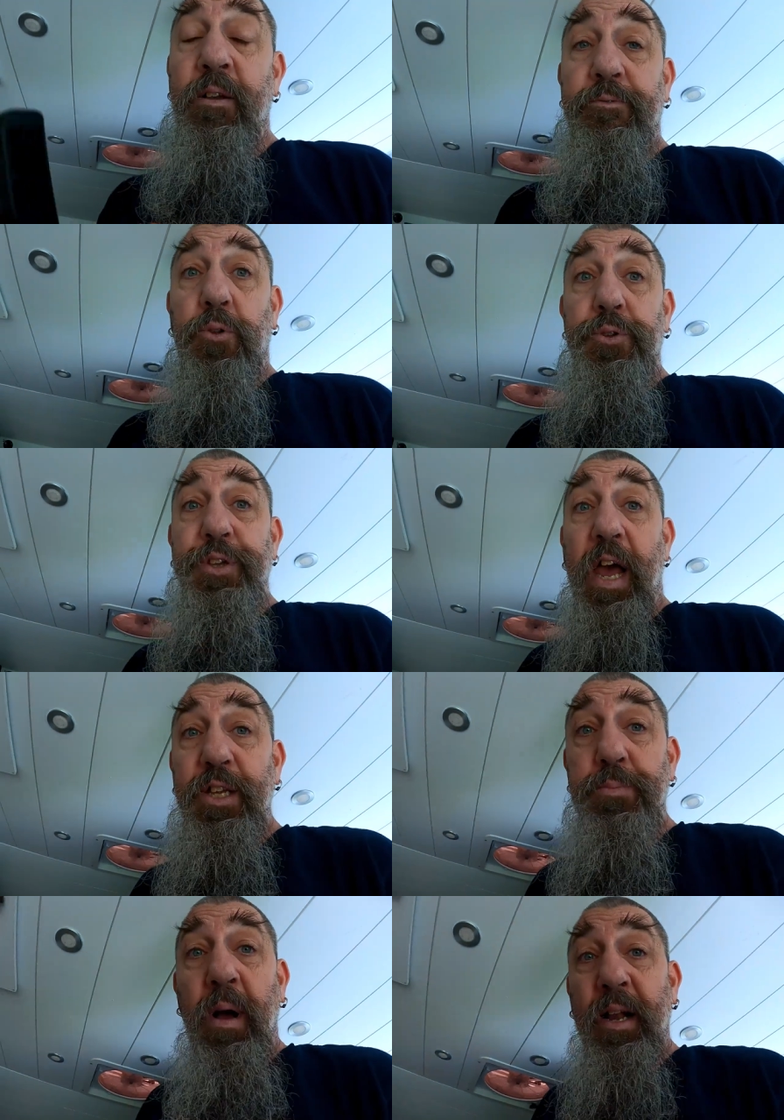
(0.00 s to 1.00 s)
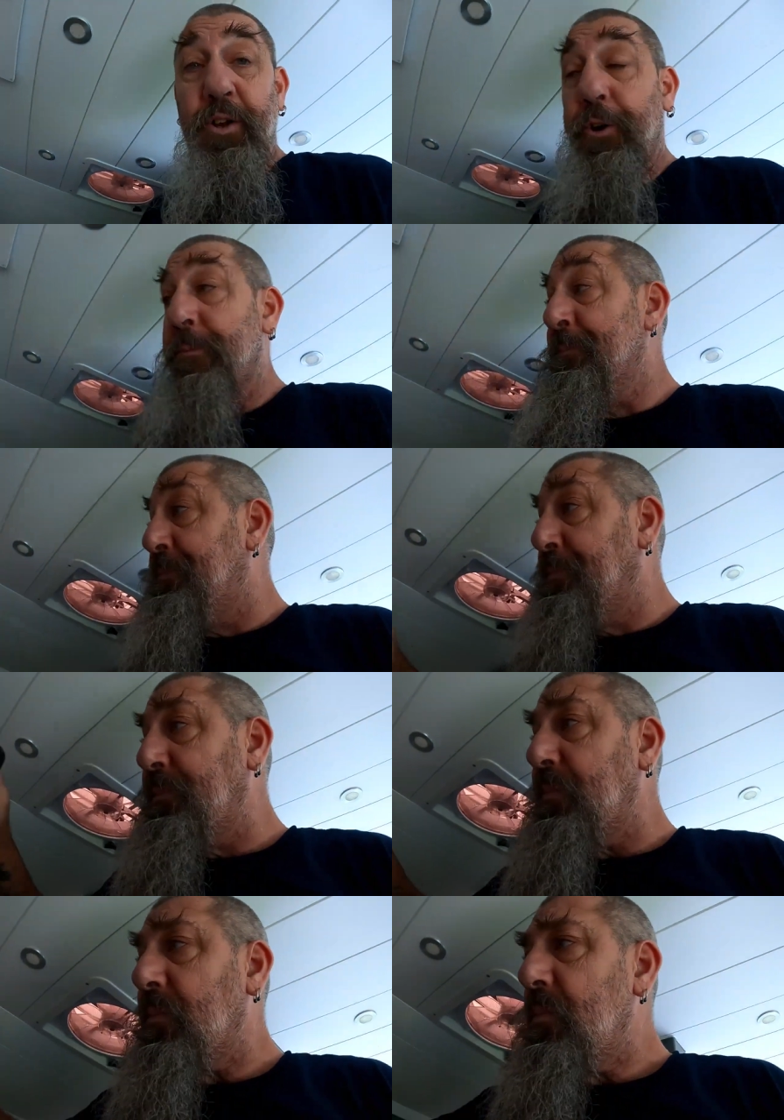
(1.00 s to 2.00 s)
a full-size monitor.
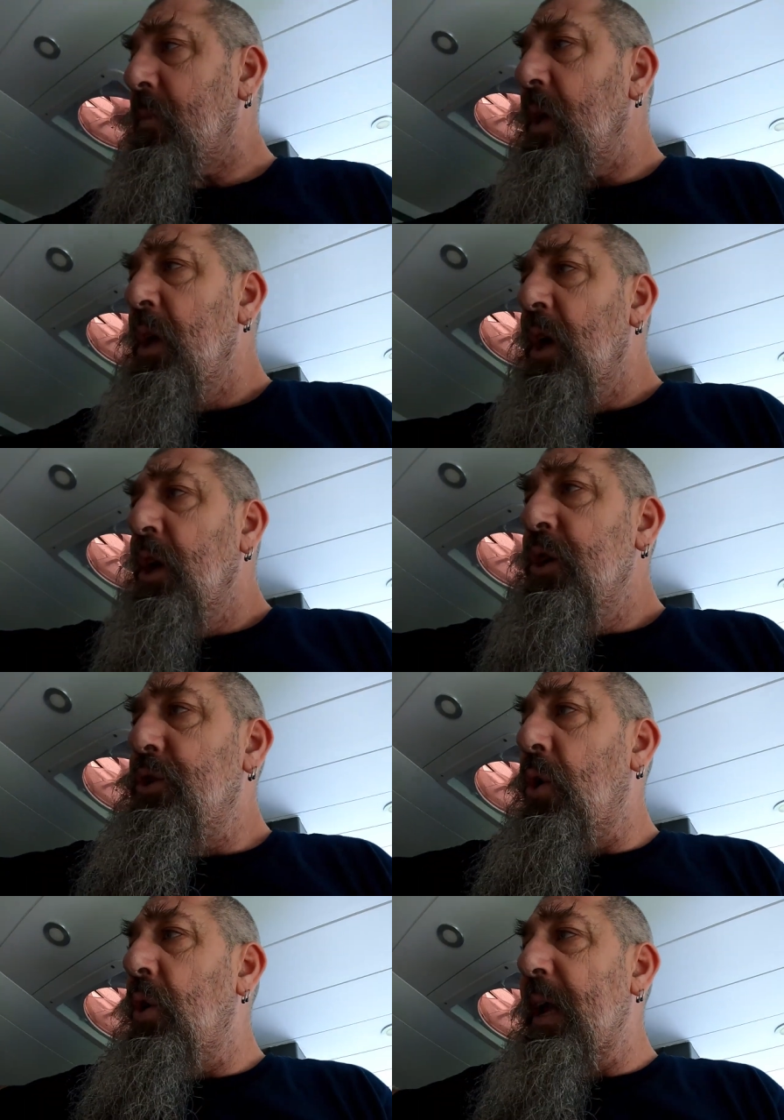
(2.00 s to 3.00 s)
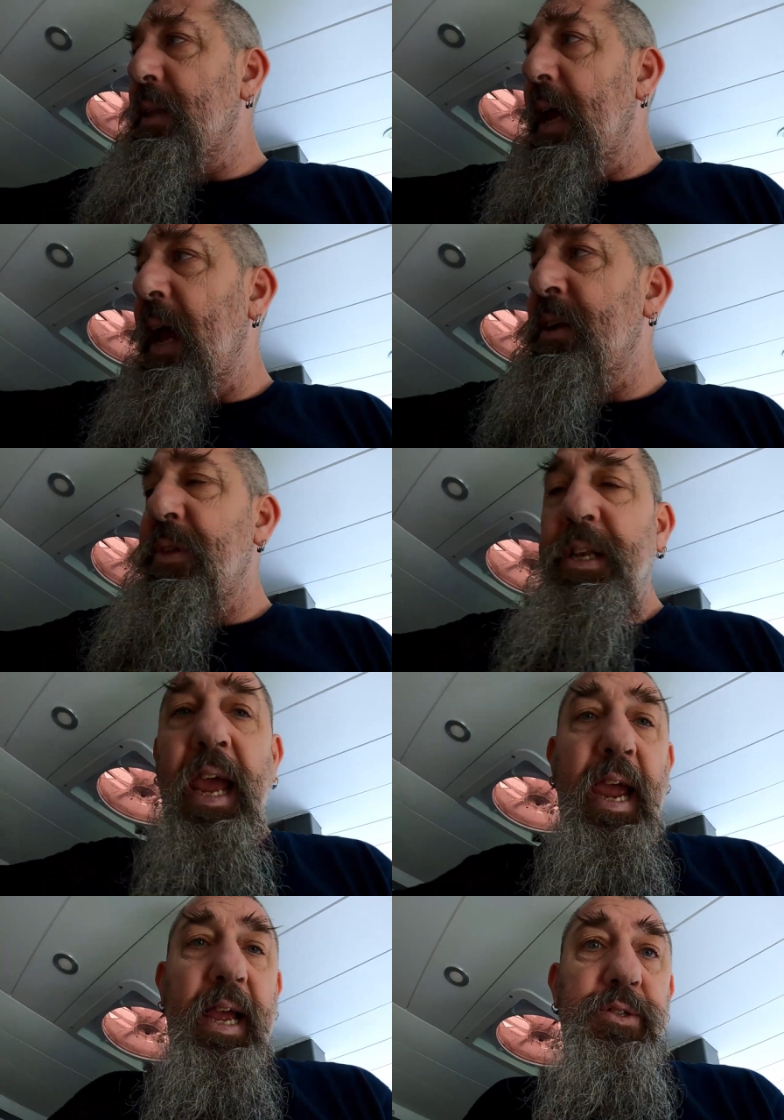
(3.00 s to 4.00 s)
So at the end of the
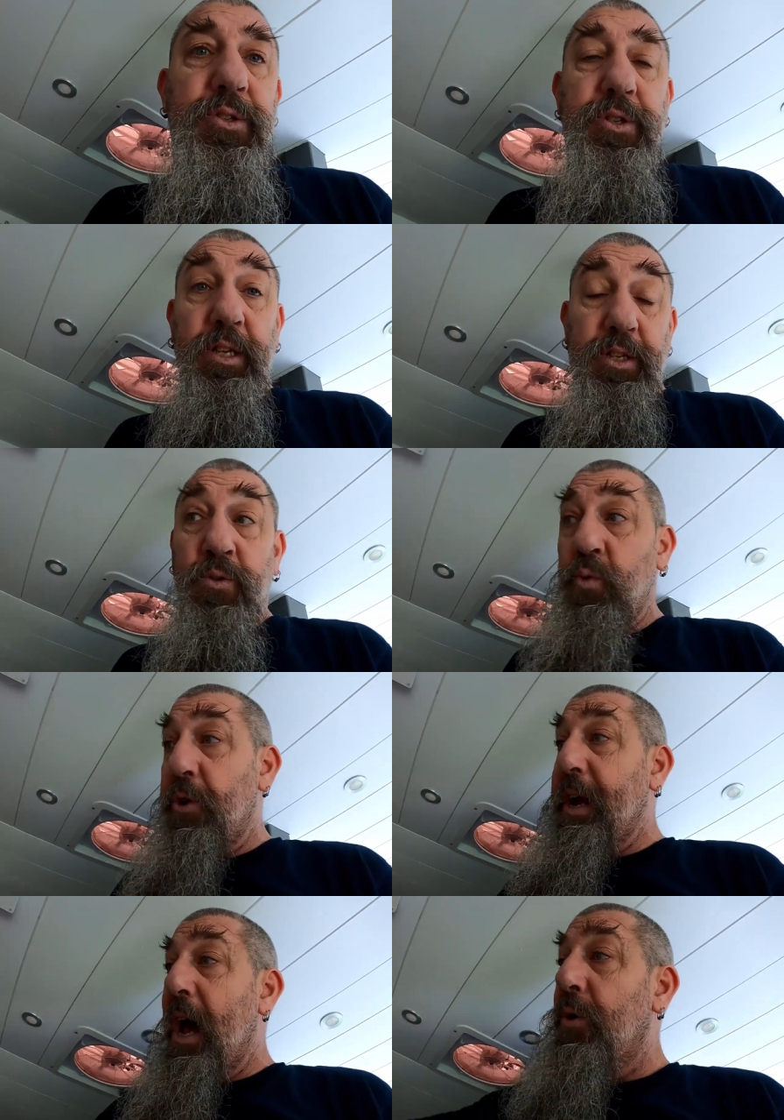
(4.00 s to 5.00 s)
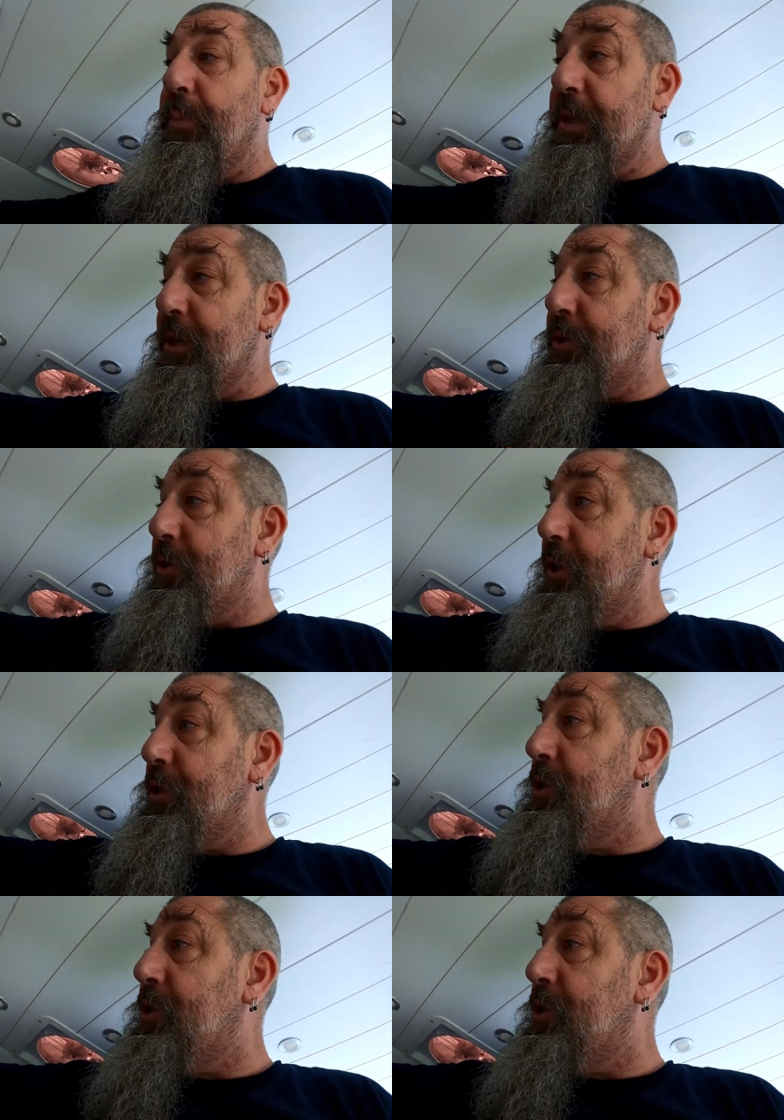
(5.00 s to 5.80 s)
day, it didn't work out. But this